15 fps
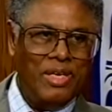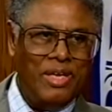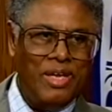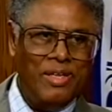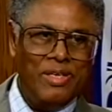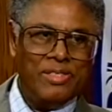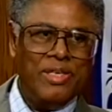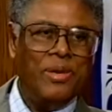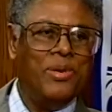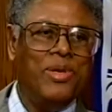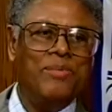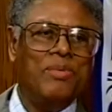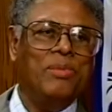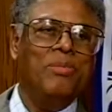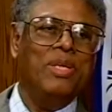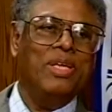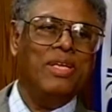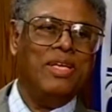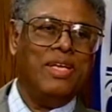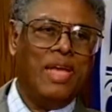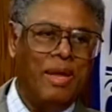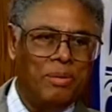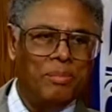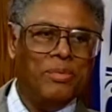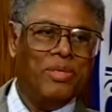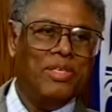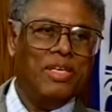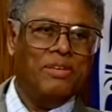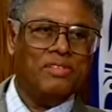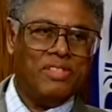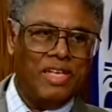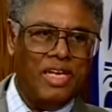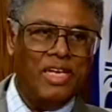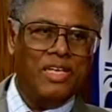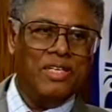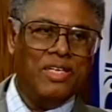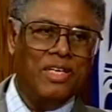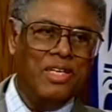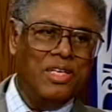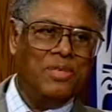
Now, there's no human being capable of setting